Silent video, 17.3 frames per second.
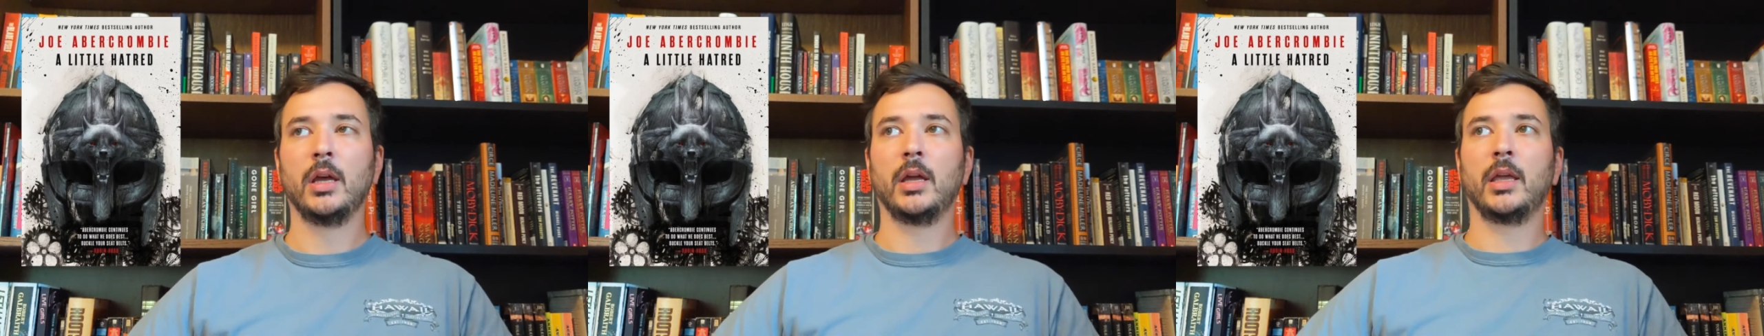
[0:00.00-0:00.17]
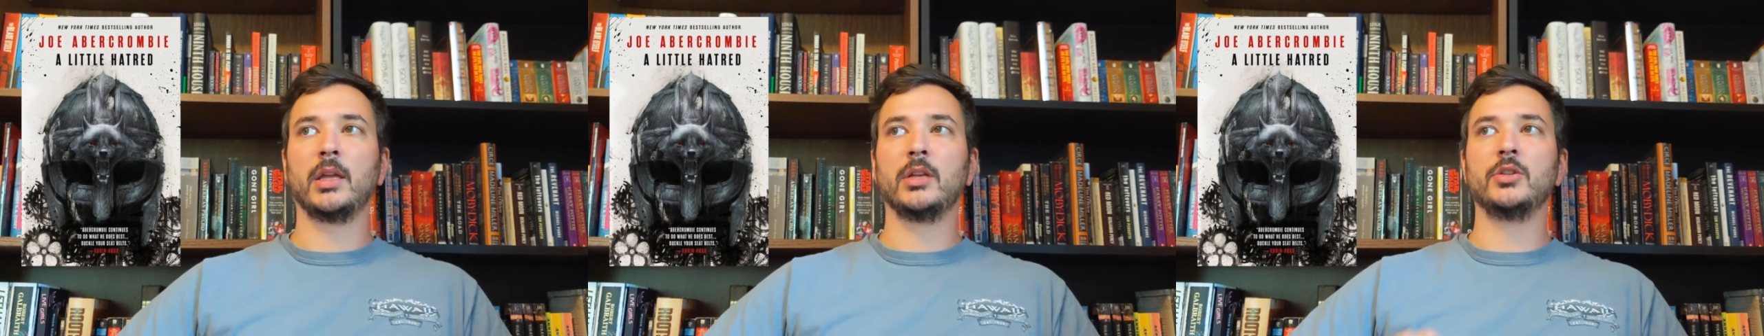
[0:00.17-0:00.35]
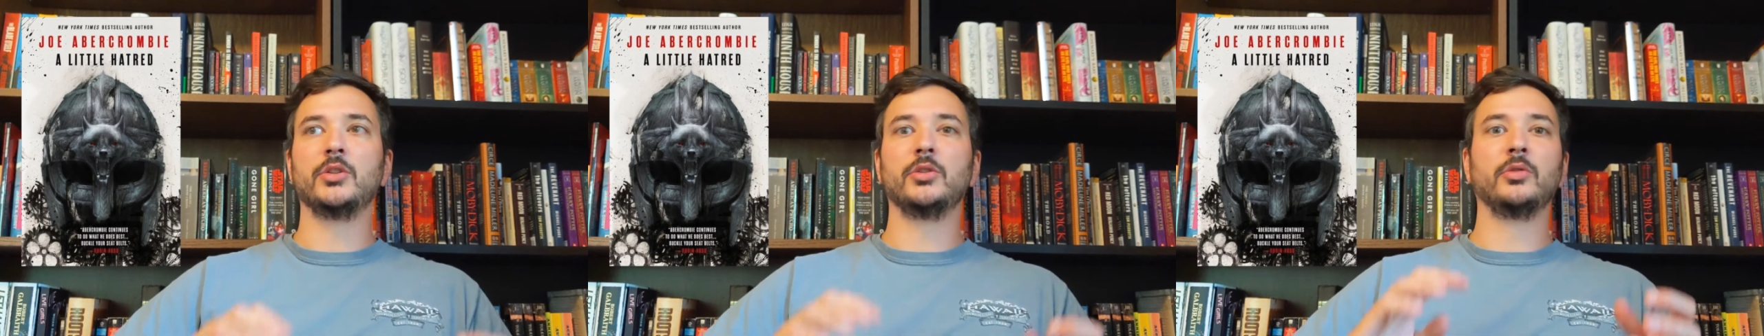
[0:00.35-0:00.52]

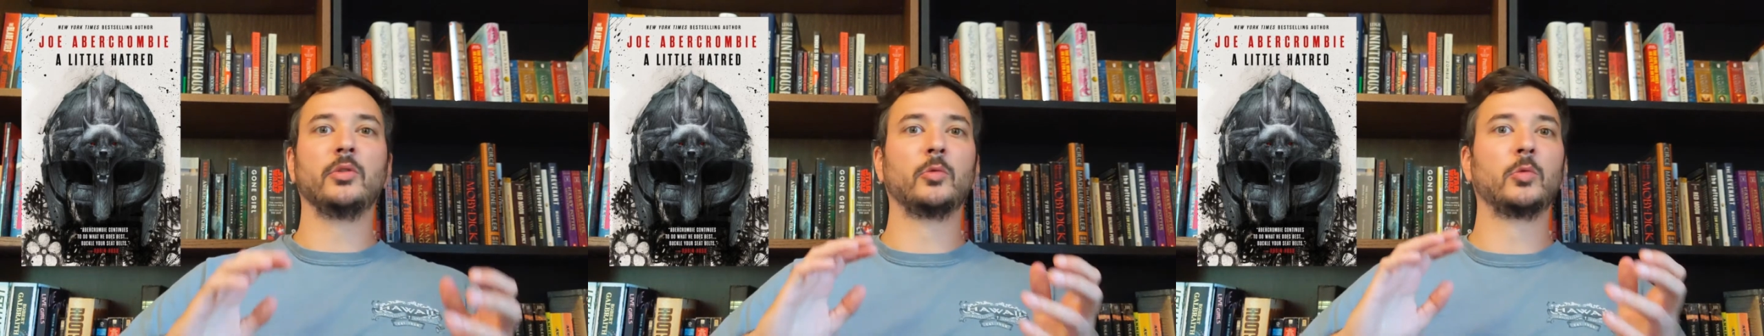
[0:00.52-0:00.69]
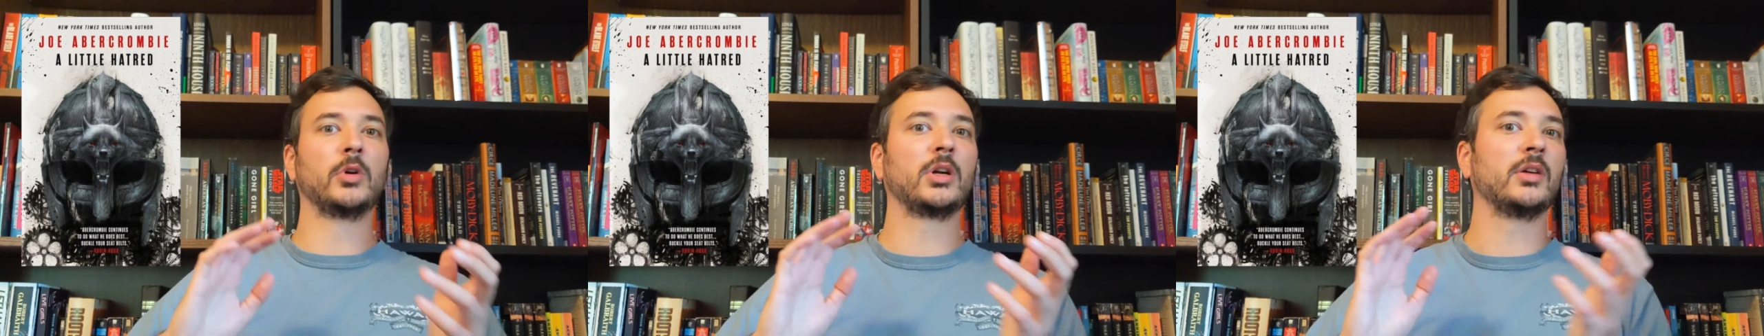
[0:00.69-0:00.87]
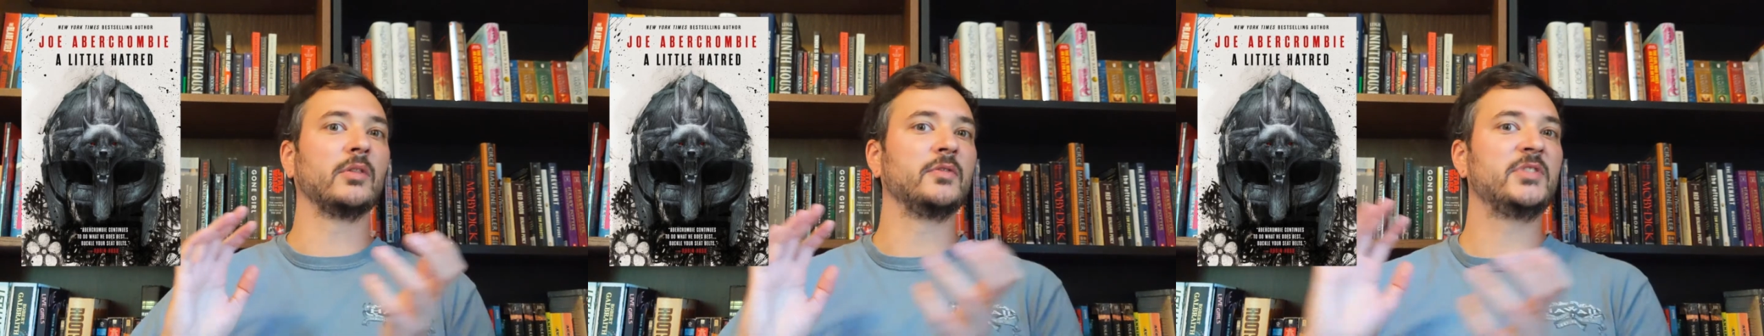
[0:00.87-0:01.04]
can do the
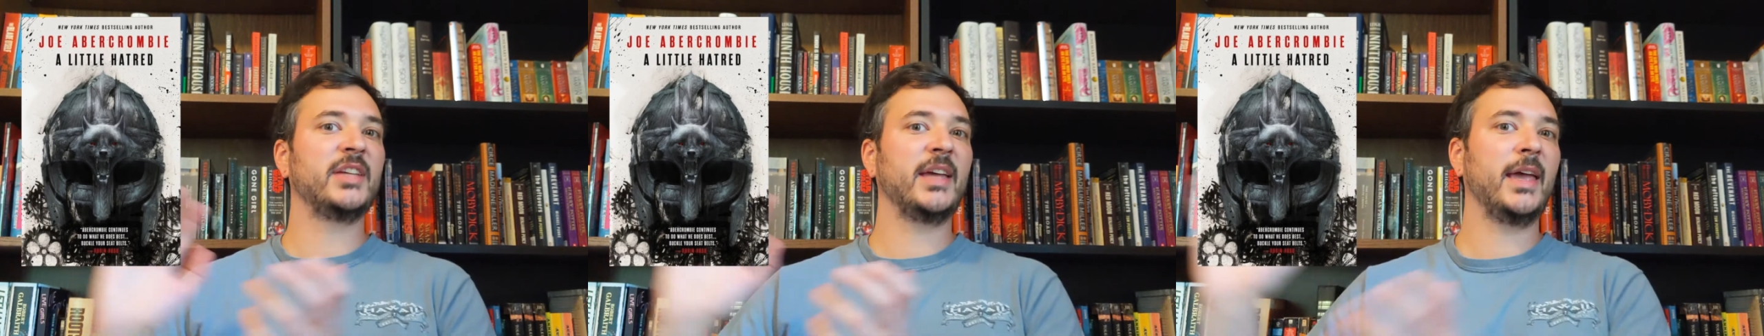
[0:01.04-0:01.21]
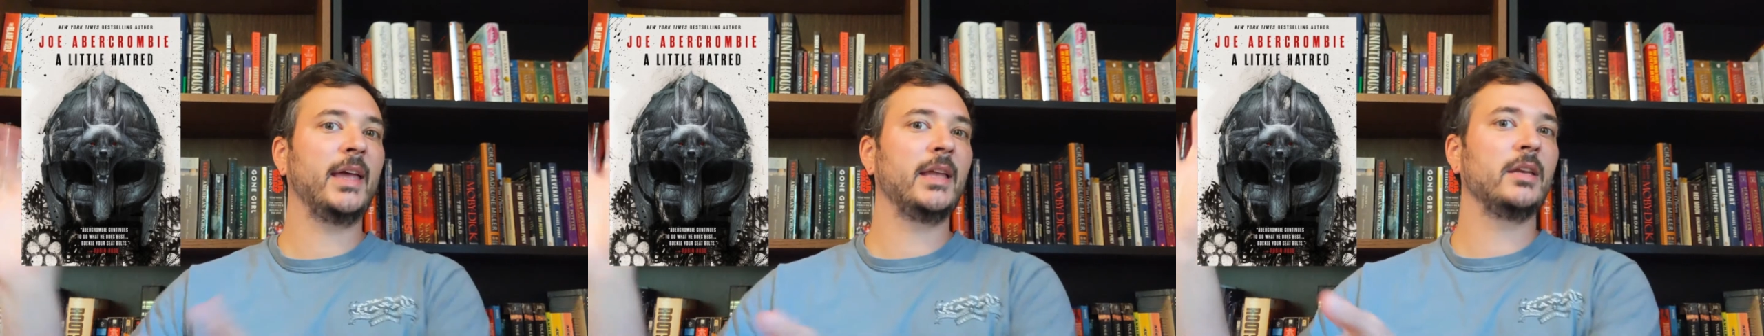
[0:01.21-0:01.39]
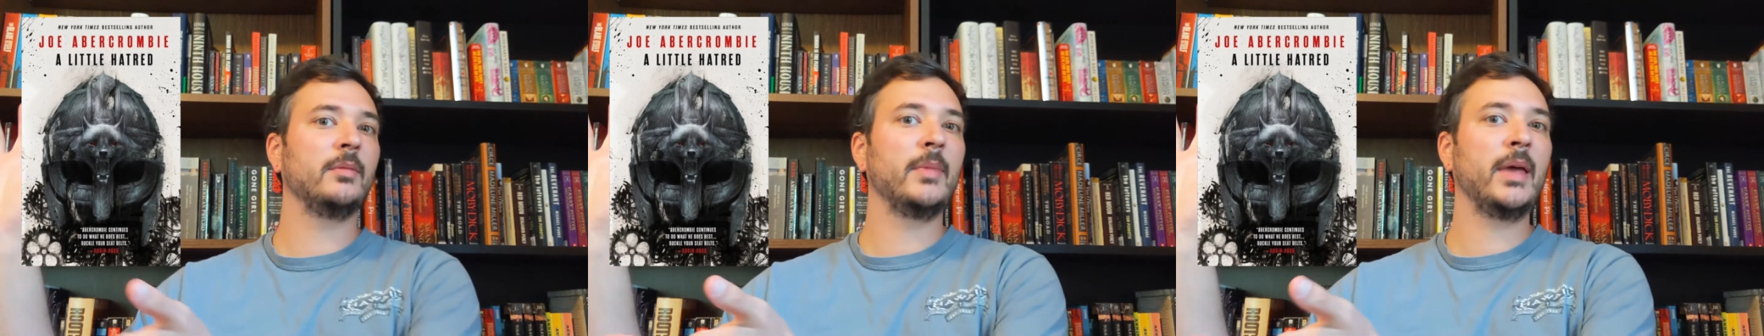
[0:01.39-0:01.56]
work of
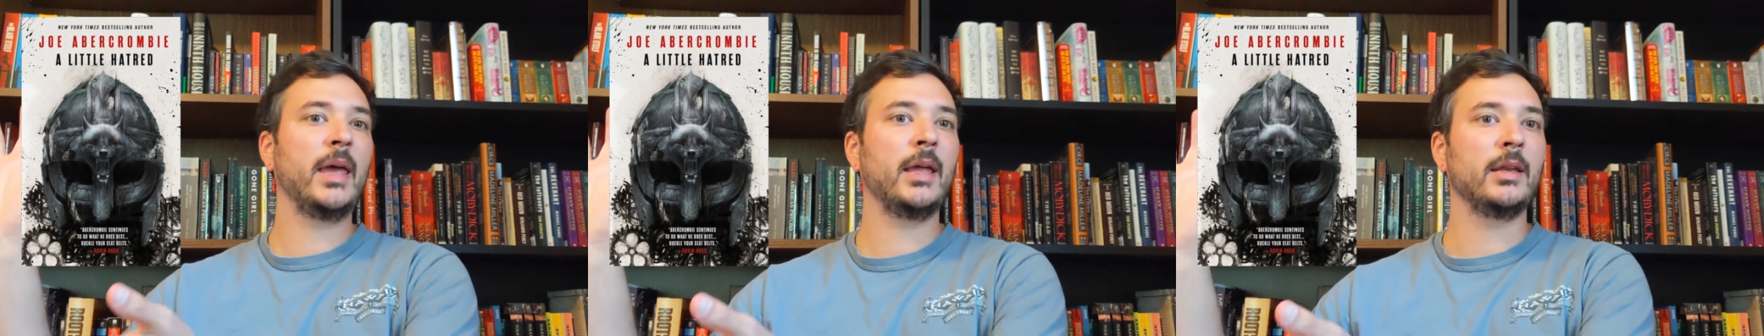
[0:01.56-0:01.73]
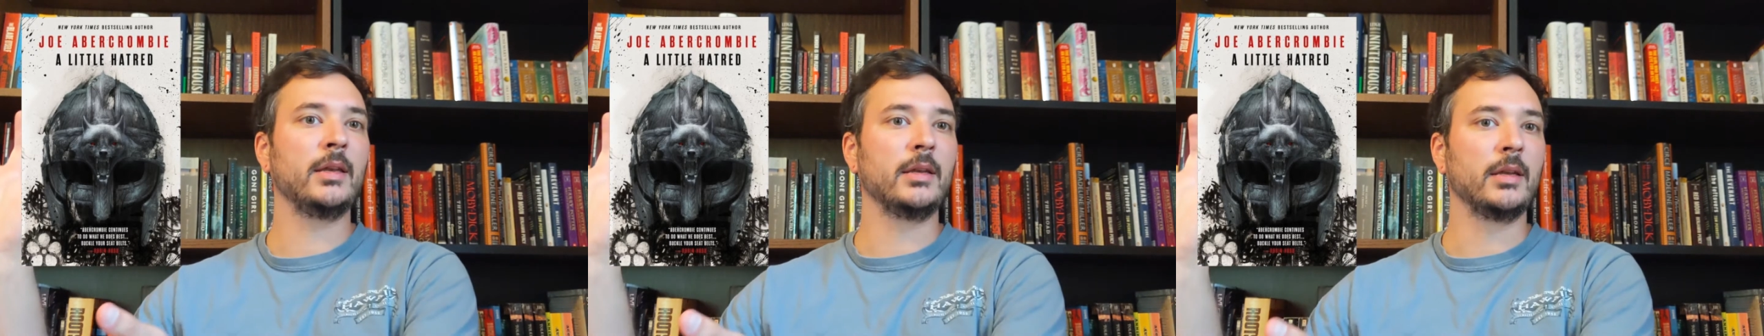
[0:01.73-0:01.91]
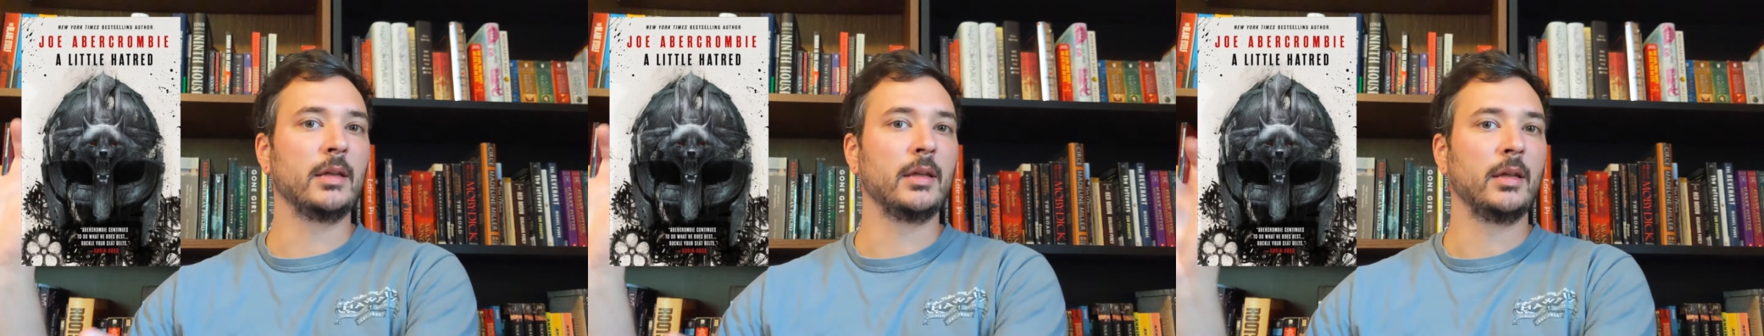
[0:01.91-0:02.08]
10
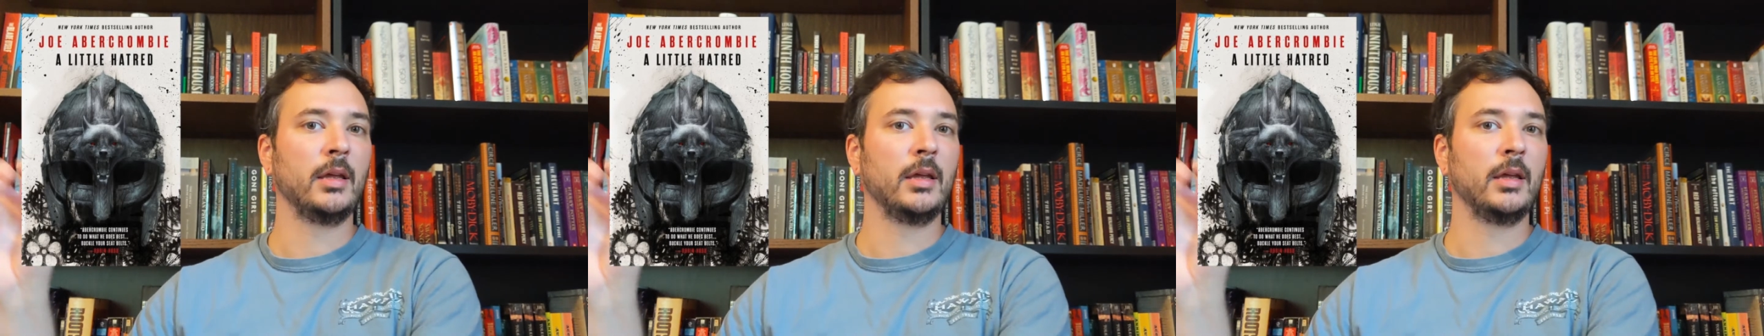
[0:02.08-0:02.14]
men."